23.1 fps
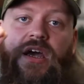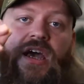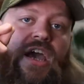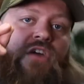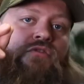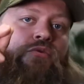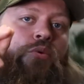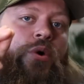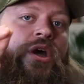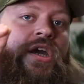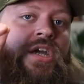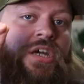
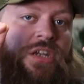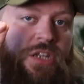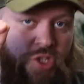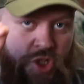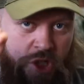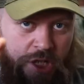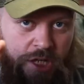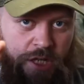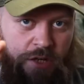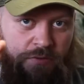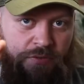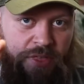If we can
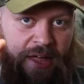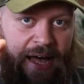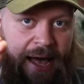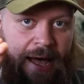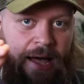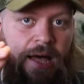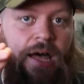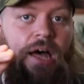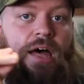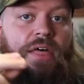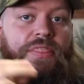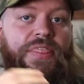achieve
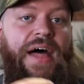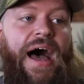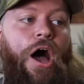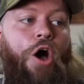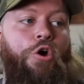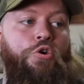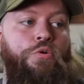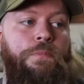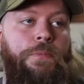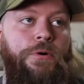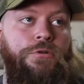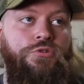that, that
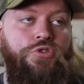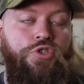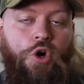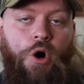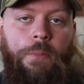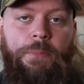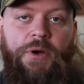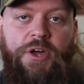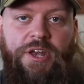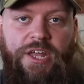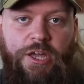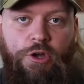opens
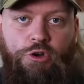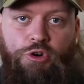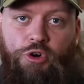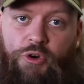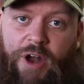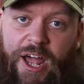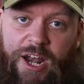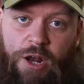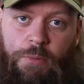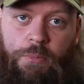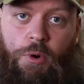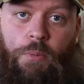up an
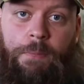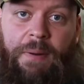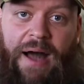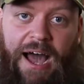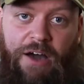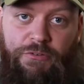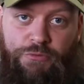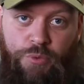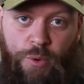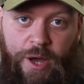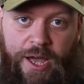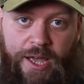incredible
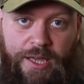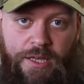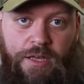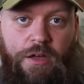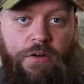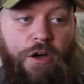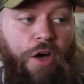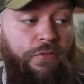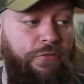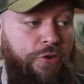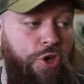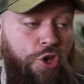pathway
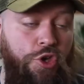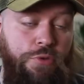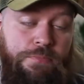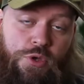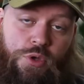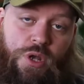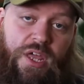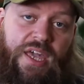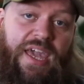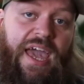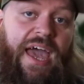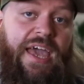of
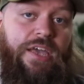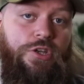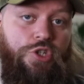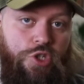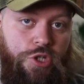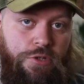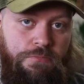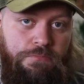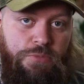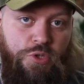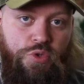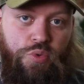
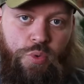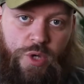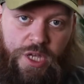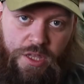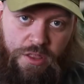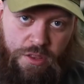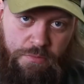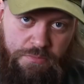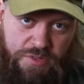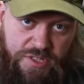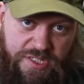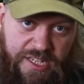communication
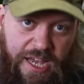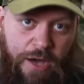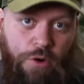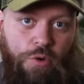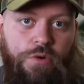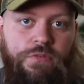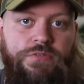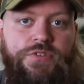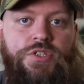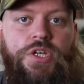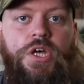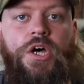between
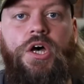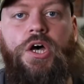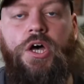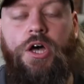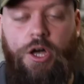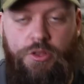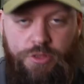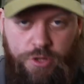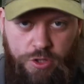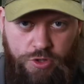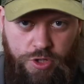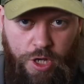themselves
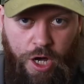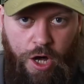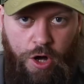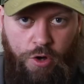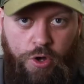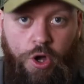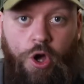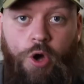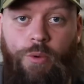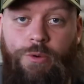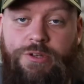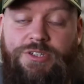and the
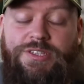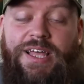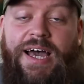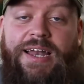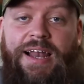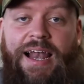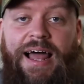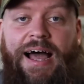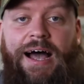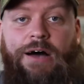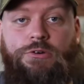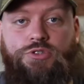dog, which then
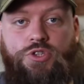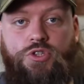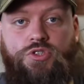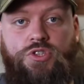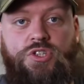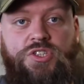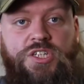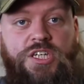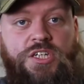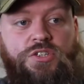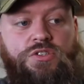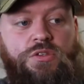allows us
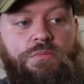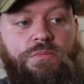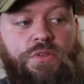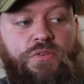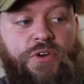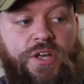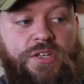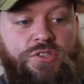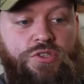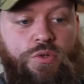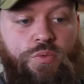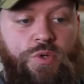to teach them the
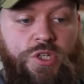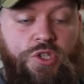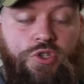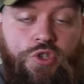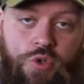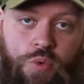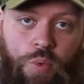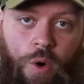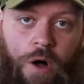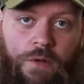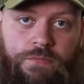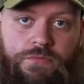things that we
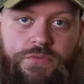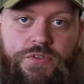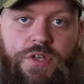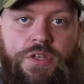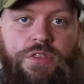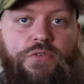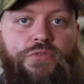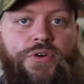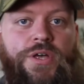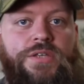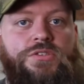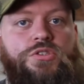do want and
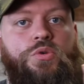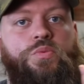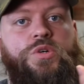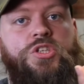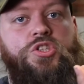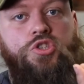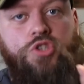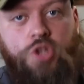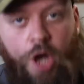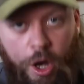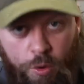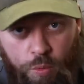the things that we
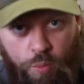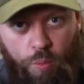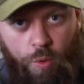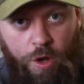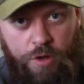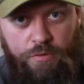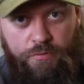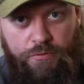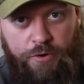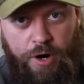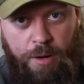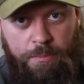don't
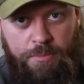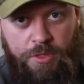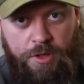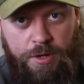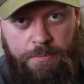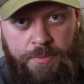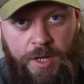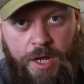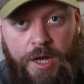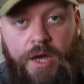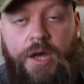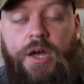want from them.